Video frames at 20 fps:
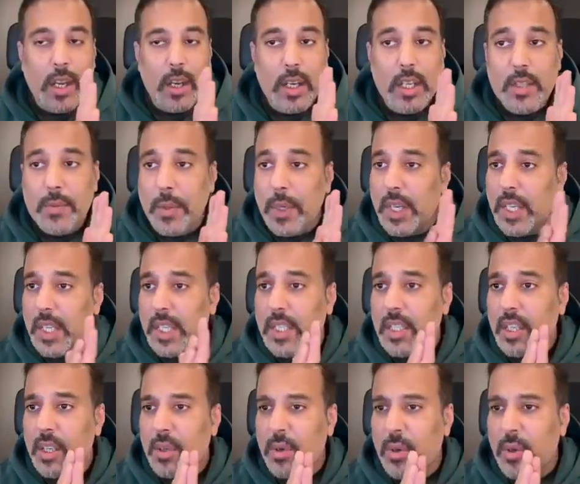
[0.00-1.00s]
It's pretty
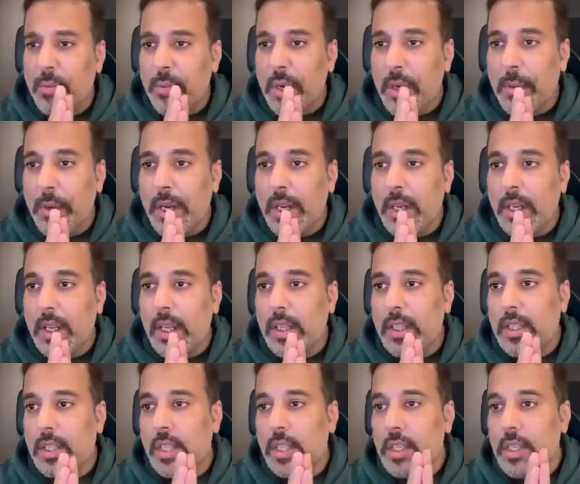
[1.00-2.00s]
easy to implement.
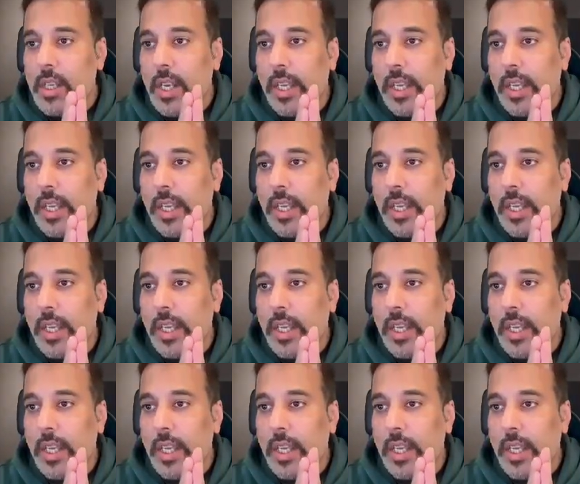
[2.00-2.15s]
It's just